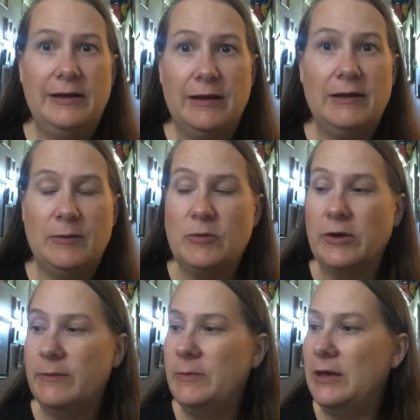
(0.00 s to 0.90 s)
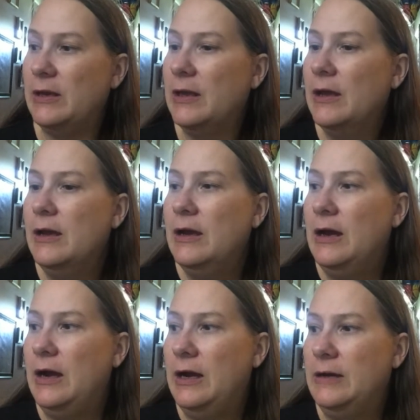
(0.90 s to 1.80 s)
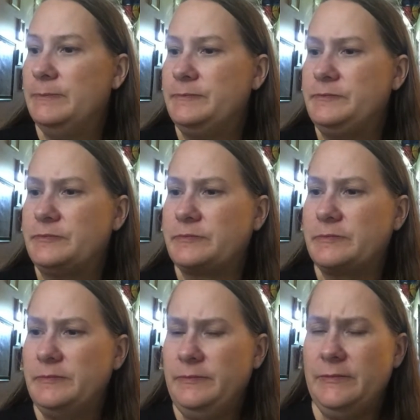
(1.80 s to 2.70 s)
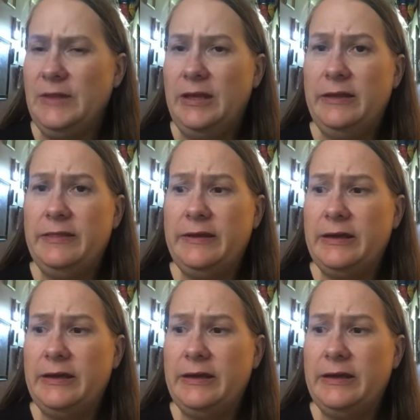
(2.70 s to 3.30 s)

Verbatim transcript: a lot more than me. Um, and